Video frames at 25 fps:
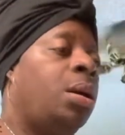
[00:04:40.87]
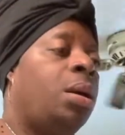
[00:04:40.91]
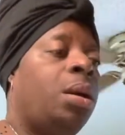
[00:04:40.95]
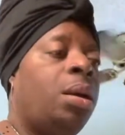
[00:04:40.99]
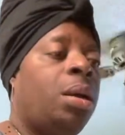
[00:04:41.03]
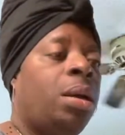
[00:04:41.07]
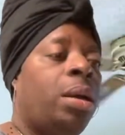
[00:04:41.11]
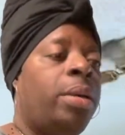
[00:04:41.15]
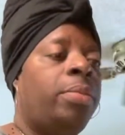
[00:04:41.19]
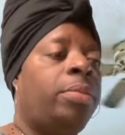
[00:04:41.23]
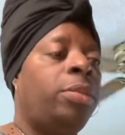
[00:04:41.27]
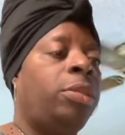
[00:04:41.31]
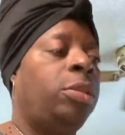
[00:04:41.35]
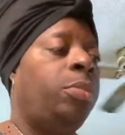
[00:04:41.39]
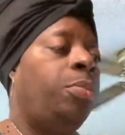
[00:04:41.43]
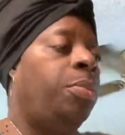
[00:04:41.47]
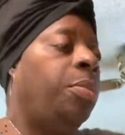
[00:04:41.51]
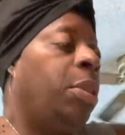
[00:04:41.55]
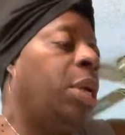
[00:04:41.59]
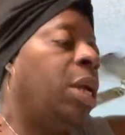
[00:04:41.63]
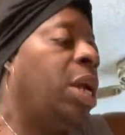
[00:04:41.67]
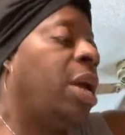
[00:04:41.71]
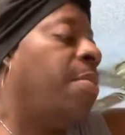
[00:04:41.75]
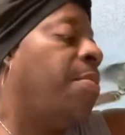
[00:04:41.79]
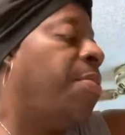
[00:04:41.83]
I'm
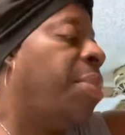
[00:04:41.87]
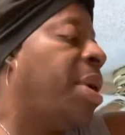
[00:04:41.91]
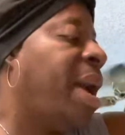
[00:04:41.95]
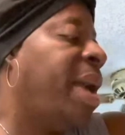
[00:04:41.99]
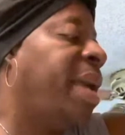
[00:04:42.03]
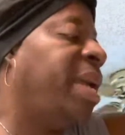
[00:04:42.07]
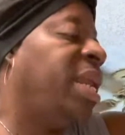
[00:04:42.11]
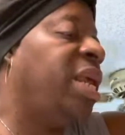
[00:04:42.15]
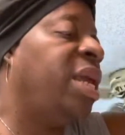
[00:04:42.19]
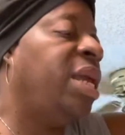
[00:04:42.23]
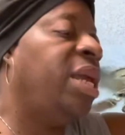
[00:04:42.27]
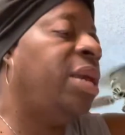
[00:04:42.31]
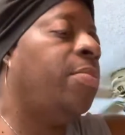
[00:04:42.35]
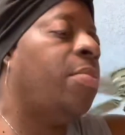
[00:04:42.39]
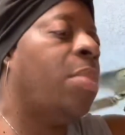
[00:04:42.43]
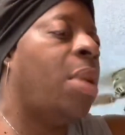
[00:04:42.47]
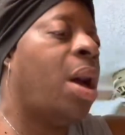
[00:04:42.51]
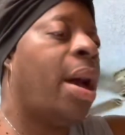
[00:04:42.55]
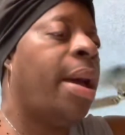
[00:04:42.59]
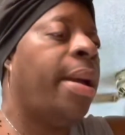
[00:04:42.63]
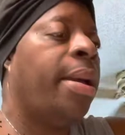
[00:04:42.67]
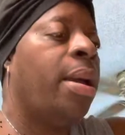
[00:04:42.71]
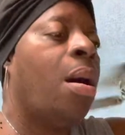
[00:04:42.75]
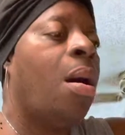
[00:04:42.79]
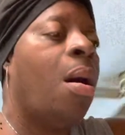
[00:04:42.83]
combining
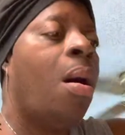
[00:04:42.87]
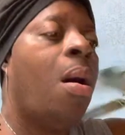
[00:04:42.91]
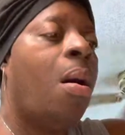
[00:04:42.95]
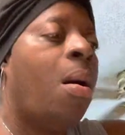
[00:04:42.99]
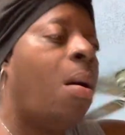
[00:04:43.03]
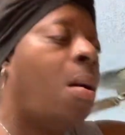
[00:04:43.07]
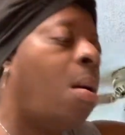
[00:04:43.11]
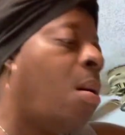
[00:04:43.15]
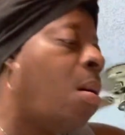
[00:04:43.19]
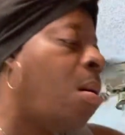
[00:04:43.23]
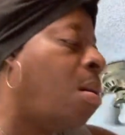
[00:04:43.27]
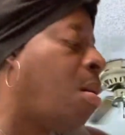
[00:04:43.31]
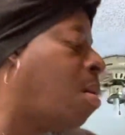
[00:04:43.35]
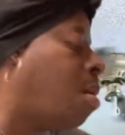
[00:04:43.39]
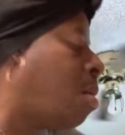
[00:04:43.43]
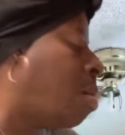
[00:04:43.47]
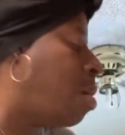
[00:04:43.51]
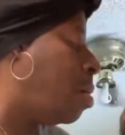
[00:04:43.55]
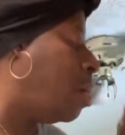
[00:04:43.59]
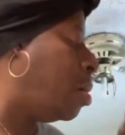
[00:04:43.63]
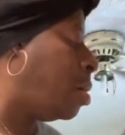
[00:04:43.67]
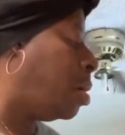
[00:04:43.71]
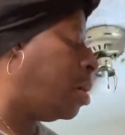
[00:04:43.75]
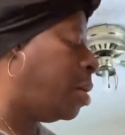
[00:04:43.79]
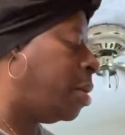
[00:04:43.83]
my
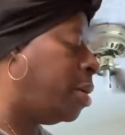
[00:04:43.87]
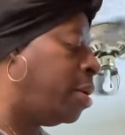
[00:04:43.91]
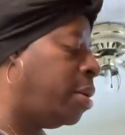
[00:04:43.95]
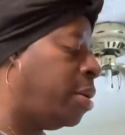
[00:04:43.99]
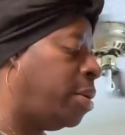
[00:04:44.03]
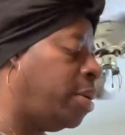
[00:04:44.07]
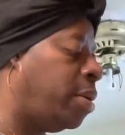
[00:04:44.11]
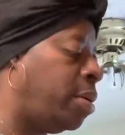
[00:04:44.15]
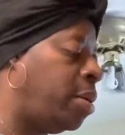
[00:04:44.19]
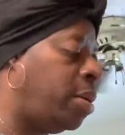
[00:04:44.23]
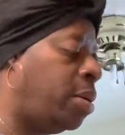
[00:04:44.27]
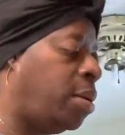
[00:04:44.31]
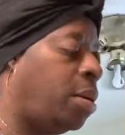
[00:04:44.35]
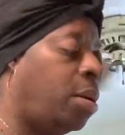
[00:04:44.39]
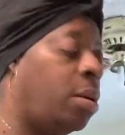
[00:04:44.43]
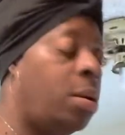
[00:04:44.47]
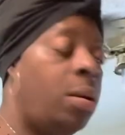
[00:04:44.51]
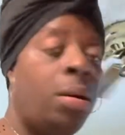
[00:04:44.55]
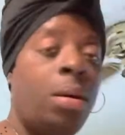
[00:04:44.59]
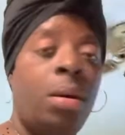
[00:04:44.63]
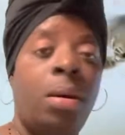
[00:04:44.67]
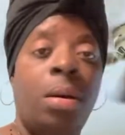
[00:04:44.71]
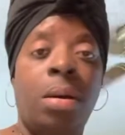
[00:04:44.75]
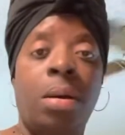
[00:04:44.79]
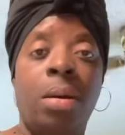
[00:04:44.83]
haul,
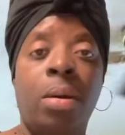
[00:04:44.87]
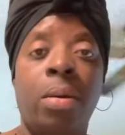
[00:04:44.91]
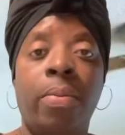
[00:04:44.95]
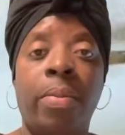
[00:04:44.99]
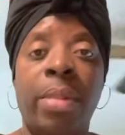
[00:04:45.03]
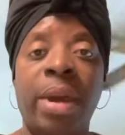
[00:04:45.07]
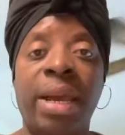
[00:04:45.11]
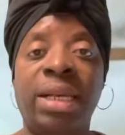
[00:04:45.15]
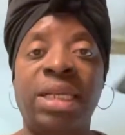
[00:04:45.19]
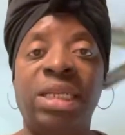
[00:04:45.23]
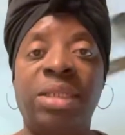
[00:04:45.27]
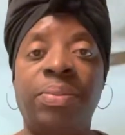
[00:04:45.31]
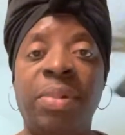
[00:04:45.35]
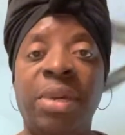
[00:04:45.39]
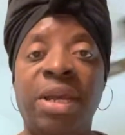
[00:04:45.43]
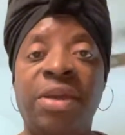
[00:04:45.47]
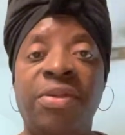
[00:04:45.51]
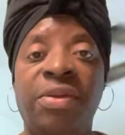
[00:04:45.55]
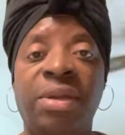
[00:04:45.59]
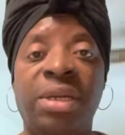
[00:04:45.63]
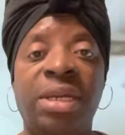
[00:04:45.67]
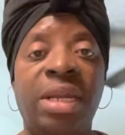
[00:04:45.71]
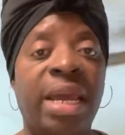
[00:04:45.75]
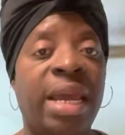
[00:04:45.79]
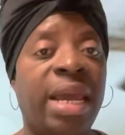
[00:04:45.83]
my
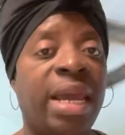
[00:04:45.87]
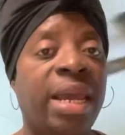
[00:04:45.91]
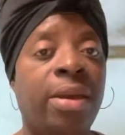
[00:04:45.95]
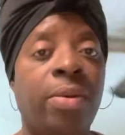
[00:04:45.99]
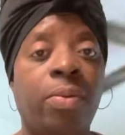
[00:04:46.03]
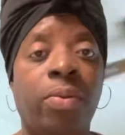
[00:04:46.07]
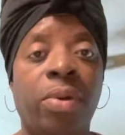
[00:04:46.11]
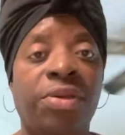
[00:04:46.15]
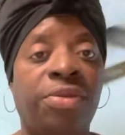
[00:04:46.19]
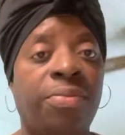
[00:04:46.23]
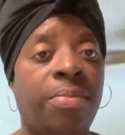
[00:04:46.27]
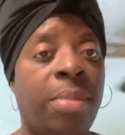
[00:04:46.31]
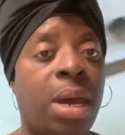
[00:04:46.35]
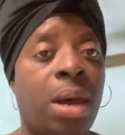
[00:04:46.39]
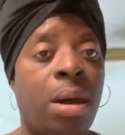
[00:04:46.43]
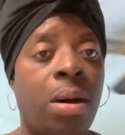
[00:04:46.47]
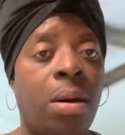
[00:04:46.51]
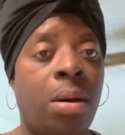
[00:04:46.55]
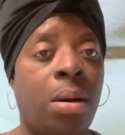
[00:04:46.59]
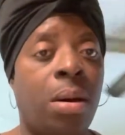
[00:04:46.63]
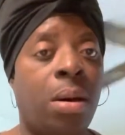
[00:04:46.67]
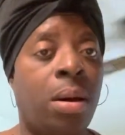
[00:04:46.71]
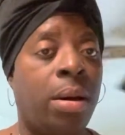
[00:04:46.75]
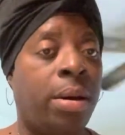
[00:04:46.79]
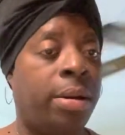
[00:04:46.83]
spend the day with my
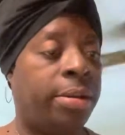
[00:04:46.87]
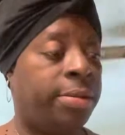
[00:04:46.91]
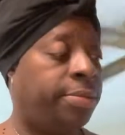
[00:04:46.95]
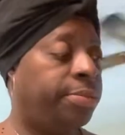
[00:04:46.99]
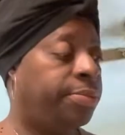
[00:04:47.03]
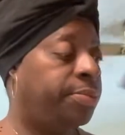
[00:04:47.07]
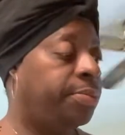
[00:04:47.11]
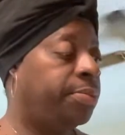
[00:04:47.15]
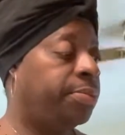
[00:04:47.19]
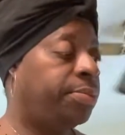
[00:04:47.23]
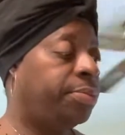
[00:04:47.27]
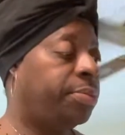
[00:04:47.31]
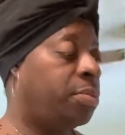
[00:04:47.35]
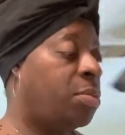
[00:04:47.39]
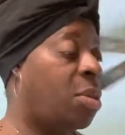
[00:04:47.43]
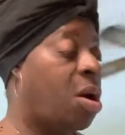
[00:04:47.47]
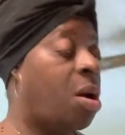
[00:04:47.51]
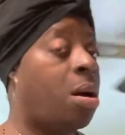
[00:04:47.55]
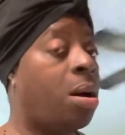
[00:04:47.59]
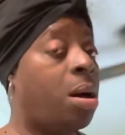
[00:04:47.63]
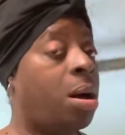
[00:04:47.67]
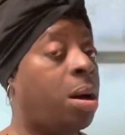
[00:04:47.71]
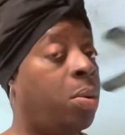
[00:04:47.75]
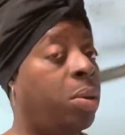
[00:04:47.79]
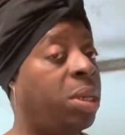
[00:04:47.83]
haul. My
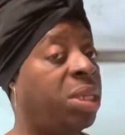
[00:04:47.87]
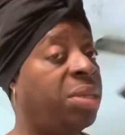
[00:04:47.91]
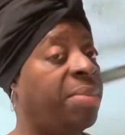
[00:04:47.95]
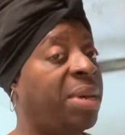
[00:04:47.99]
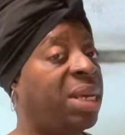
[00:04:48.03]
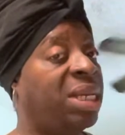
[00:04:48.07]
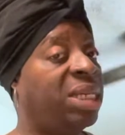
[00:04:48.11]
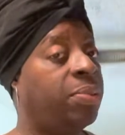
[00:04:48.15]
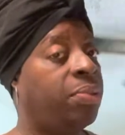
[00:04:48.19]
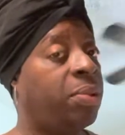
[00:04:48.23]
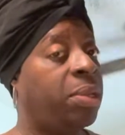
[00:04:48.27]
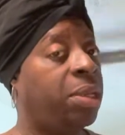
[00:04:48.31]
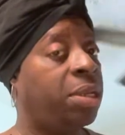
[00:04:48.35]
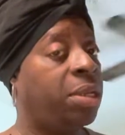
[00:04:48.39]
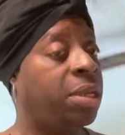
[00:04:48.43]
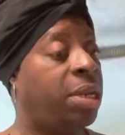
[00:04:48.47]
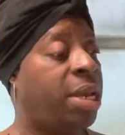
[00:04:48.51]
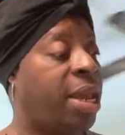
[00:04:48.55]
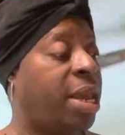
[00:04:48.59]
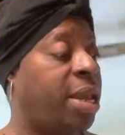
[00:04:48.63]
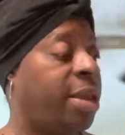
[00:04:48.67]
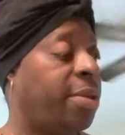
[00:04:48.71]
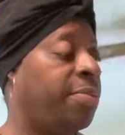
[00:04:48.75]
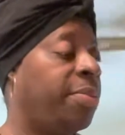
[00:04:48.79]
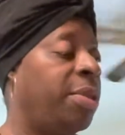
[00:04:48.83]
haul with my spend the
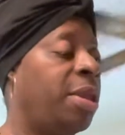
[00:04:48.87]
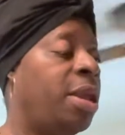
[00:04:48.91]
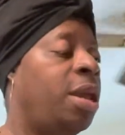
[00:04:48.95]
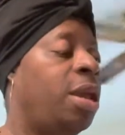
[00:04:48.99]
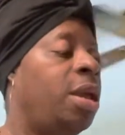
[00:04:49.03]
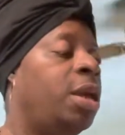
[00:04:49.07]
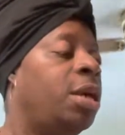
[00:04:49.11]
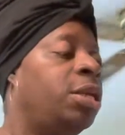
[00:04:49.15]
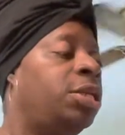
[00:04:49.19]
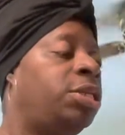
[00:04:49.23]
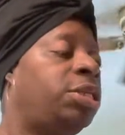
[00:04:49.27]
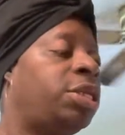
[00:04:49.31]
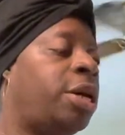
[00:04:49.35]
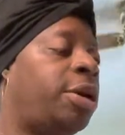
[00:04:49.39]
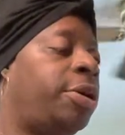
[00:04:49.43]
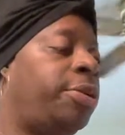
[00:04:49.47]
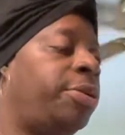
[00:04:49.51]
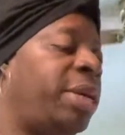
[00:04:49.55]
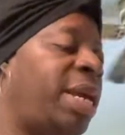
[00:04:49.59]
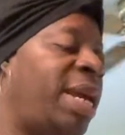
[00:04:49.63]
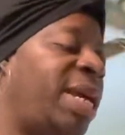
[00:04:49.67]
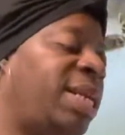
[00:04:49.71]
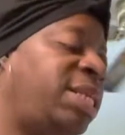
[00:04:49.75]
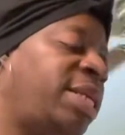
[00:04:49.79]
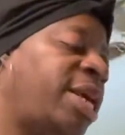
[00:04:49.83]
day.
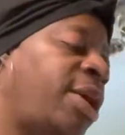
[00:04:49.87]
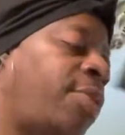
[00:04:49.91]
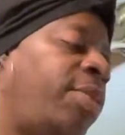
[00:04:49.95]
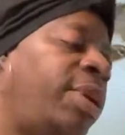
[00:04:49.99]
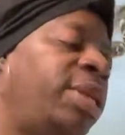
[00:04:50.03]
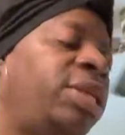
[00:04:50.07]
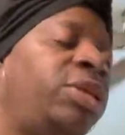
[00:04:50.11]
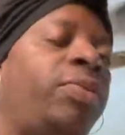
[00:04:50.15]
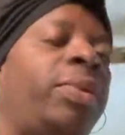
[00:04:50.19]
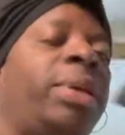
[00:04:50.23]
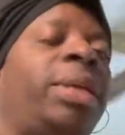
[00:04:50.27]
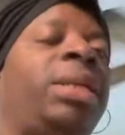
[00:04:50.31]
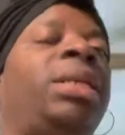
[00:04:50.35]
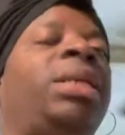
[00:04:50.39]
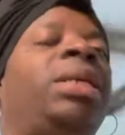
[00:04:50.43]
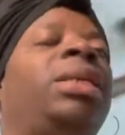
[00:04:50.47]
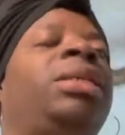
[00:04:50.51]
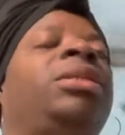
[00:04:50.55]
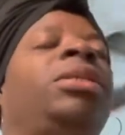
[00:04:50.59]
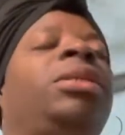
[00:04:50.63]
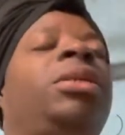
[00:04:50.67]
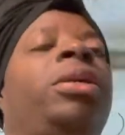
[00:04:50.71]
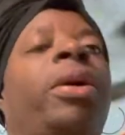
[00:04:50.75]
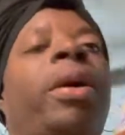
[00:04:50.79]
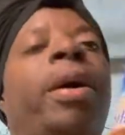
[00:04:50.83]
So yes, I went to
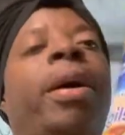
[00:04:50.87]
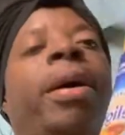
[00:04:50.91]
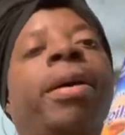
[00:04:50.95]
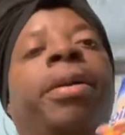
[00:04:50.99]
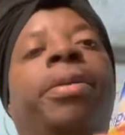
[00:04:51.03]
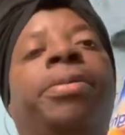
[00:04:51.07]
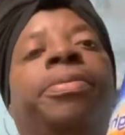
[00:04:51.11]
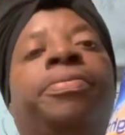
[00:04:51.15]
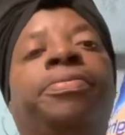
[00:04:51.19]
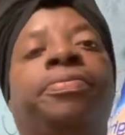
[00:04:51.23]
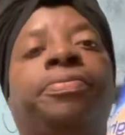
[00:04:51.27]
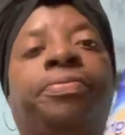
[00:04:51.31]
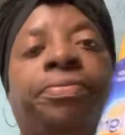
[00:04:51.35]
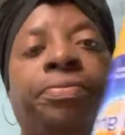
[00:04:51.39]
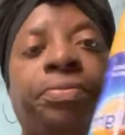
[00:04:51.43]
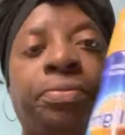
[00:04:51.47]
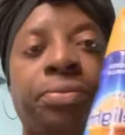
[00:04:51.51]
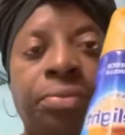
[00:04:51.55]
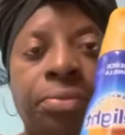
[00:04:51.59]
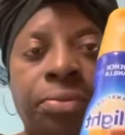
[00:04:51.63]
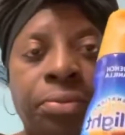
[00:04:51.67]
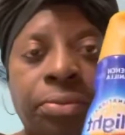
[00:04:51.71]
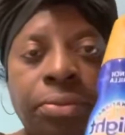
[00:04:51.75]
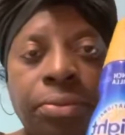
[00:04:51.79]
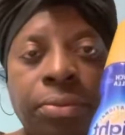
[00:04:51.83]
Winn-Dixie, y'all.
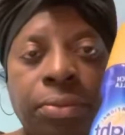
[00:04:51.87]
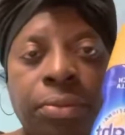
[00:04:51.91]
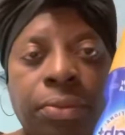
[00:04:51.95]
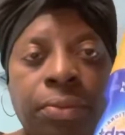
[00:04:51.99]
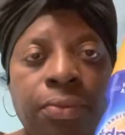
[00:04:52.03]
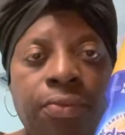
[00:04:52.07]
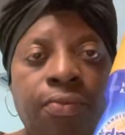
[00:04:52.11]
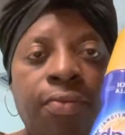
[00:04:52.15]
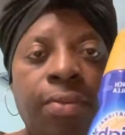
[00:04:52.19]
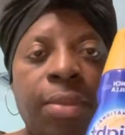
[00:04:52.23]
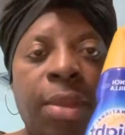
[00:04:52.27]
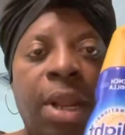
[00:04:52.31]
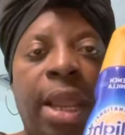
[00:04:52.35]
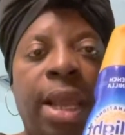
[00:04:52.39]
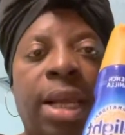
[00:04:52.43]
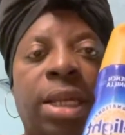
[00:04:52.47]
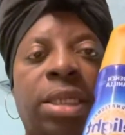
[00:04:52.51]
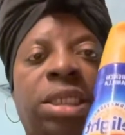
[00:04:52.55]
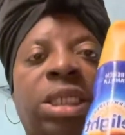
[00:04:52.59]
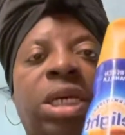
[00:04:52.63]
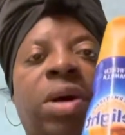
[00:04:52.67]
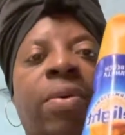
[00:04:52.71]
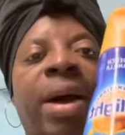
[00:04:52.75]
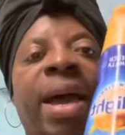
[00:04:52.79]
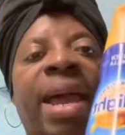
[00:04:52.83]
And
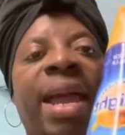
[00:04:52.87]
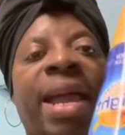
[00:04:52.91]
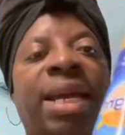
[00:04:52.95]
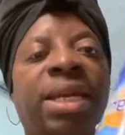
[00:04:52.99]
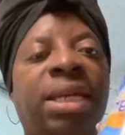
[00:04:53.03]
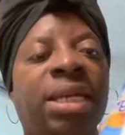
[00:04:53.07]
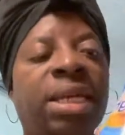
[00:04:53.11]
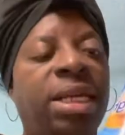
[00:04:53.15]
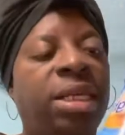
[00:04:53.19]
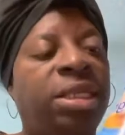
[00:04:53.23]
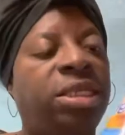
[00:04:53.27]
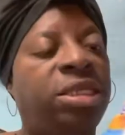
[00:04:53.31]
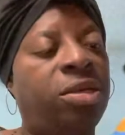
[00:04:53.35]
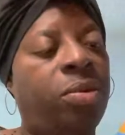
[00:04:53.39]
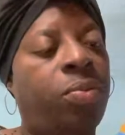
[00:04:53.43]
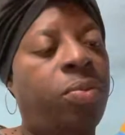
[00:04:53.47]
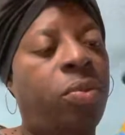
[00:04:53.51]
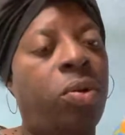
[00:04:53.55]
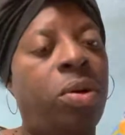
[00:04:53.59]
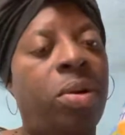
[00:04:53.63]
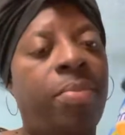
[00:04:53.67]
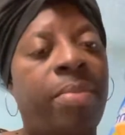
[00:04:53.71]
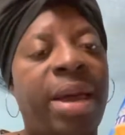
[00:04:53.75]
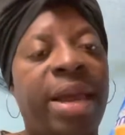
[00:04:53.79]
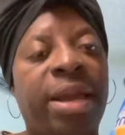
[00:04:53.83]
so I had to get some
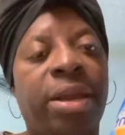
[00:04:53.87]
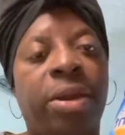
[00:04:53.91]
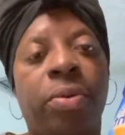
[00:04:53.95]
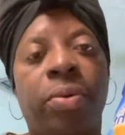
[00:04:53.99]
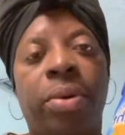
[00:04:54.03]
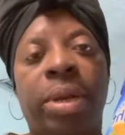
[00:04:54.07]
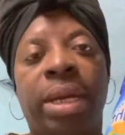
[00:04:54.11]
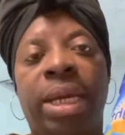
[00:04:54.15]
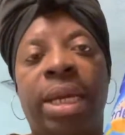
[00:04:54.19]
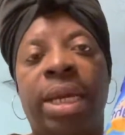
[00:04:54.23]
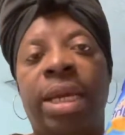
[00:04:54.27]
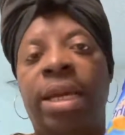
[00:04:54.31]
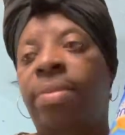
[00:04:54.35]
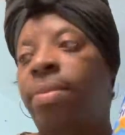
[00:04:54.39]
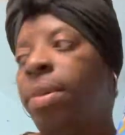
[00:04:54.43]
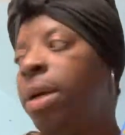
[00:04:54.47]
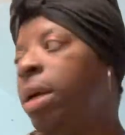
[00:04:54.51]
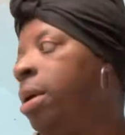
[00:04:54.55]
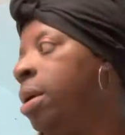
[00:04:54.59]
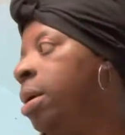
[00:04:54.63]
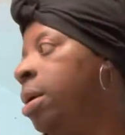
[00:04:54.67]
more of my cream.